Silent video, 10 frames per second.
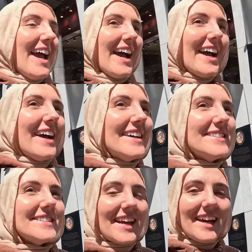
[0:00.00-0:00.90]

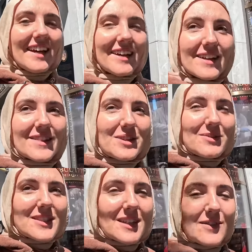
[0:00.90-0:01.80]
And there
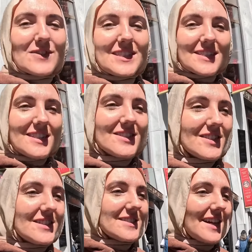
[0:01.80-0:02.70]
was a lovely
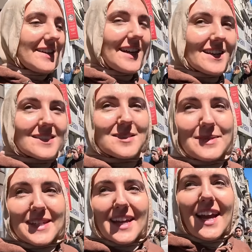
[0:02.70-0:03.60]
sister that sat next to
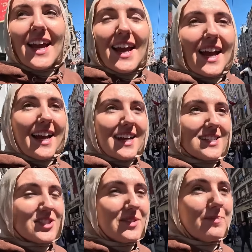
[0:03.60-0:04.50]
me
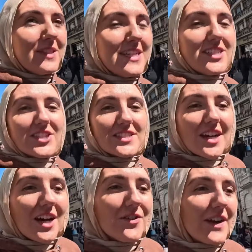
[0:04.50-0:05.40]
and she laid her
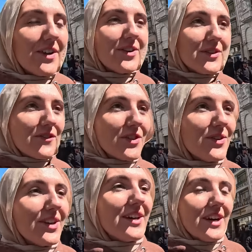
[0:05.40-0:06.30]
scarf out on the
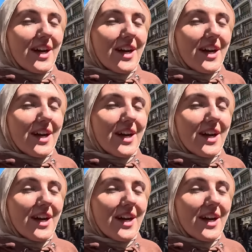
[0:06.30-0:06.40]
floor